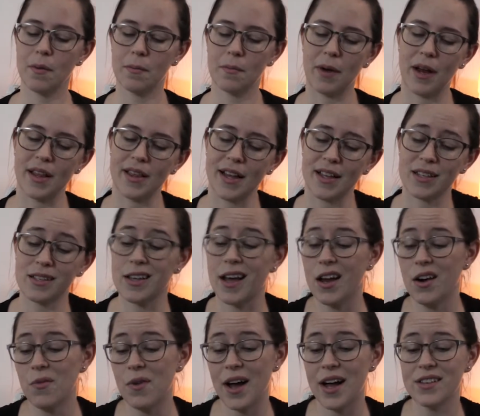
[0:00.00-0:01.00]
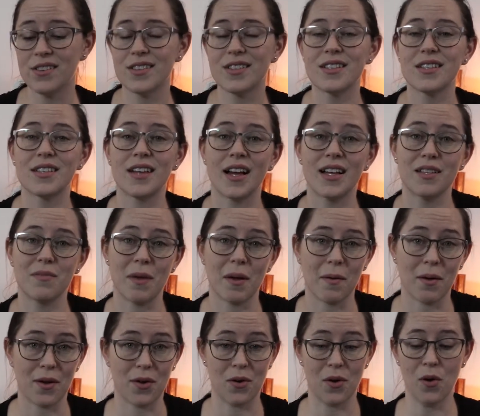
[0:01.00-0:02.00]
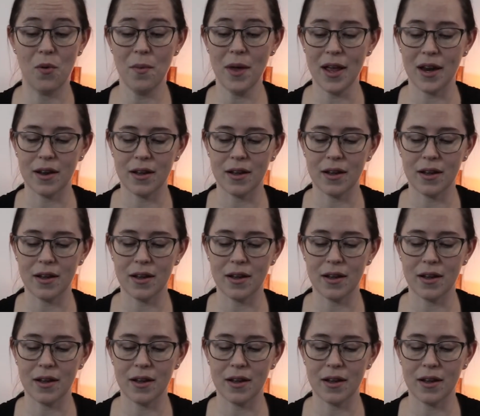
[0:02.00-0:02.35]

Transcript: but that's kind of why I just decided to make my own homemade.